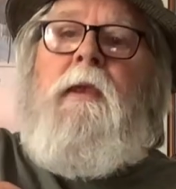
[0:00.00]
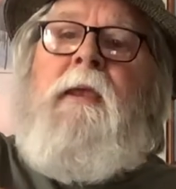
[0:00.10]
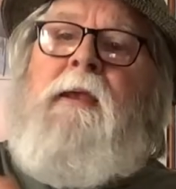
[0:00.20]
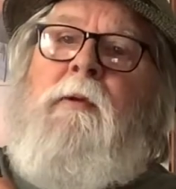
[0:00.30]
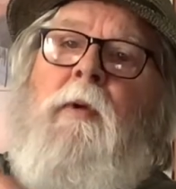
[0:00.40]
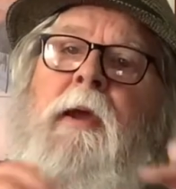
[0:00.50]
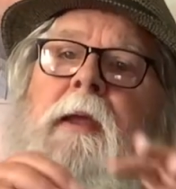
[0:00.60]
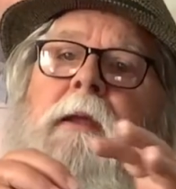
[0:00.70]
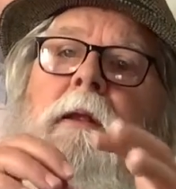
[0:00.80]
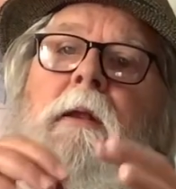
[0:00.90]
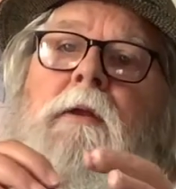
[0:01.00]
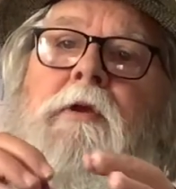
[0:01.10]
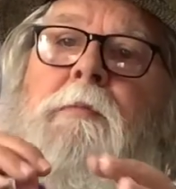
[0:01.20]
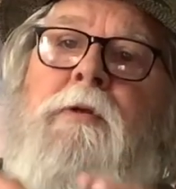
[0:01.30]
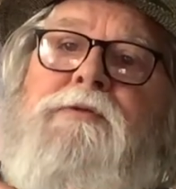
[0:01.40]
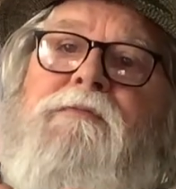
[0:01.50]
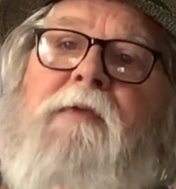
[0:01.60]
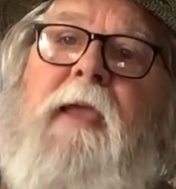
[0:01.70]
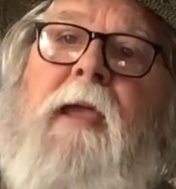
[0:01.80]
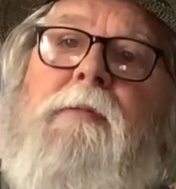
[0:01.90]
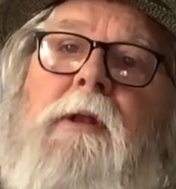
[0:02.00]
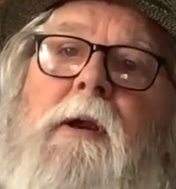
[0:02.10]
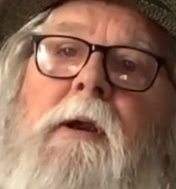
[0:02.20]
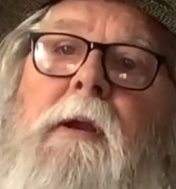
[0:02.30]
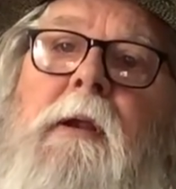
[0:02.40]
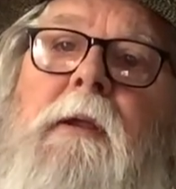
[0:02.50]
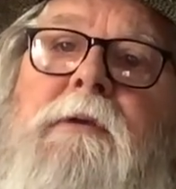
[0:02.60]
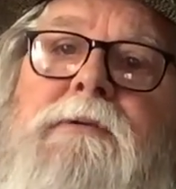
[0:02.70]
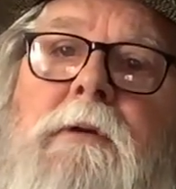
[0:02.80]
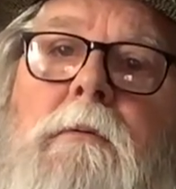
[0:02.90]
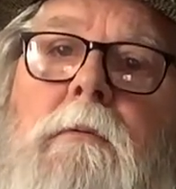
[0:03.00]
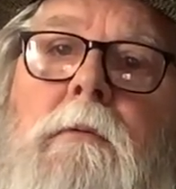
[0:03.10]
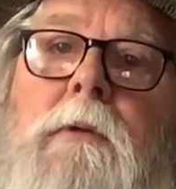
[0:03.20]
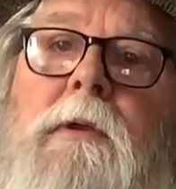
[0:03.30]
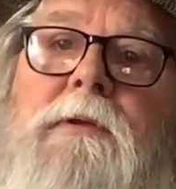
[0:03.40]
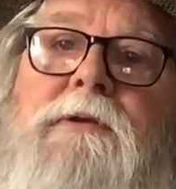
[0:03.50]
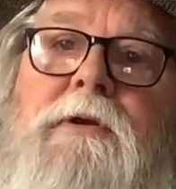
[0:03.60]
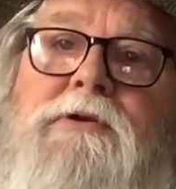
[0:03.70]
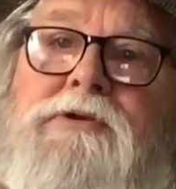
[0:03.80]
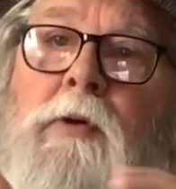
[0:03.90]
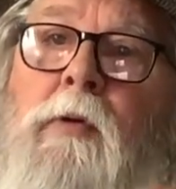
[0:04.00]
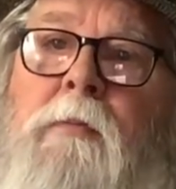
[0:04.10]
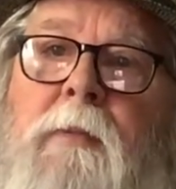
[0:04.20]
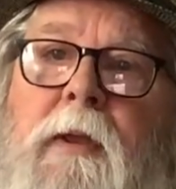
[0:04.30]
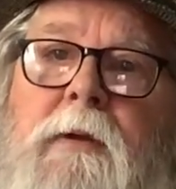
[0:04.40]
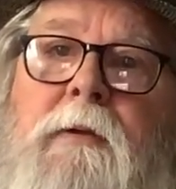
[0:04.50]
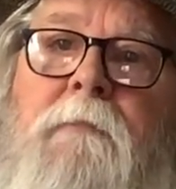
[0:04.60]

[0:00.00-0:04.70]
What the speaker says: Anyway, your blues vocabulary is an assortment